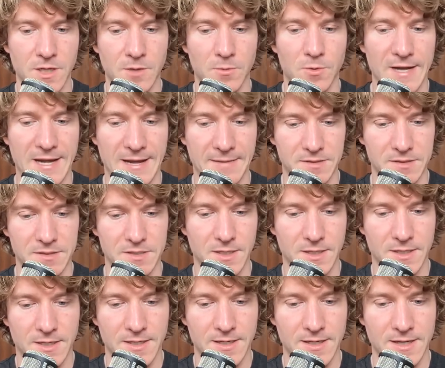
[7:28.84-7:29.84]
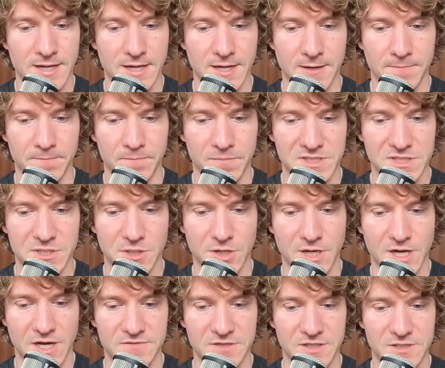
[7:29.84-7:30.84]
what happened. So
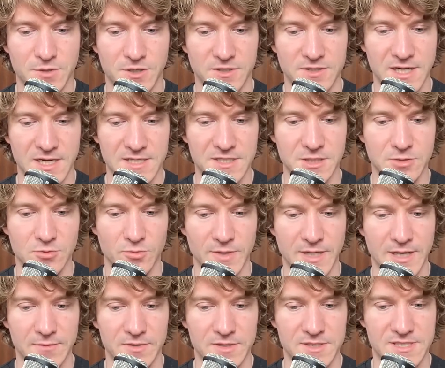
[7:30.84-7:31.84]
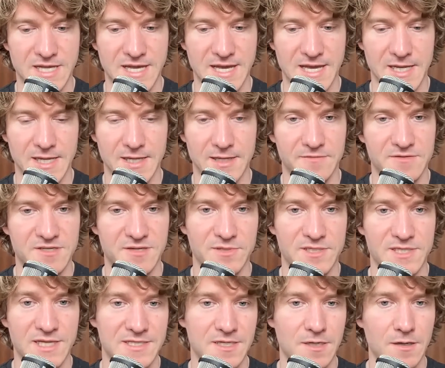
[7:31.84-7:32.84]
after this podcast, you will be able to say, if someone
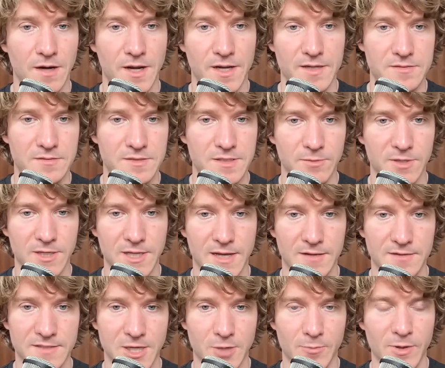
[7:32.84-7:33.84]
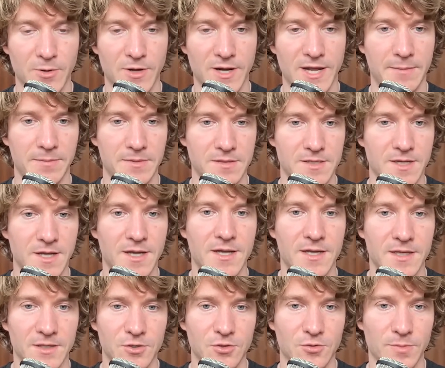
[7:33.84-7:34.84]
says, all right, sit me down, tell me what happened,
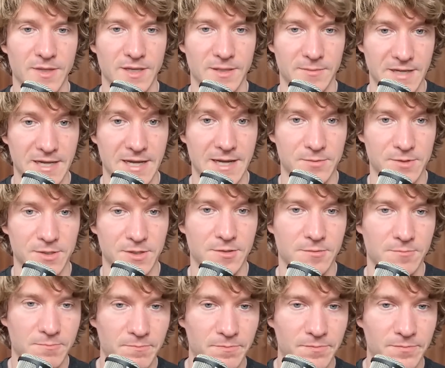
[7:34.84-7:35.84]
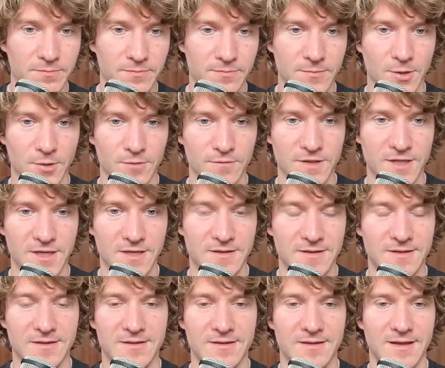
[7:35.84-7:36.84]
you'll be able to, hopefully,
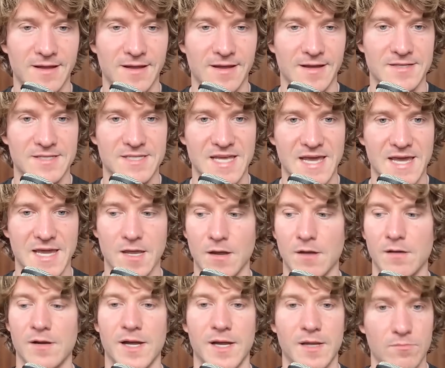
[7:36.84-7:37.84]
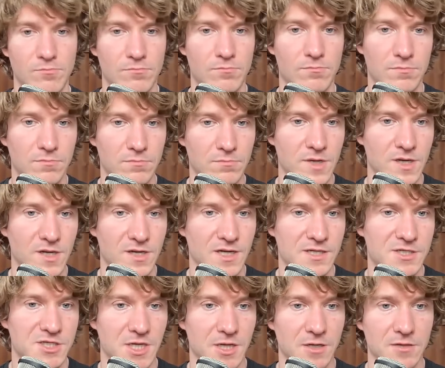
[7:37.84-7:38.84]
say, all right, in a
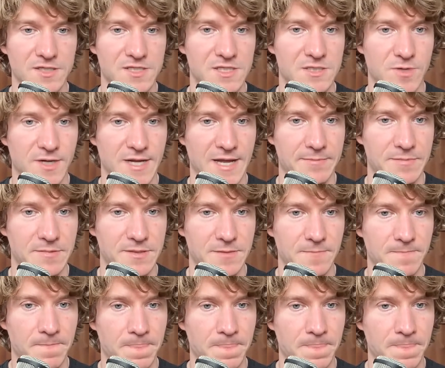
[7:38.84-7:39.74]
nutshell, this is what happened.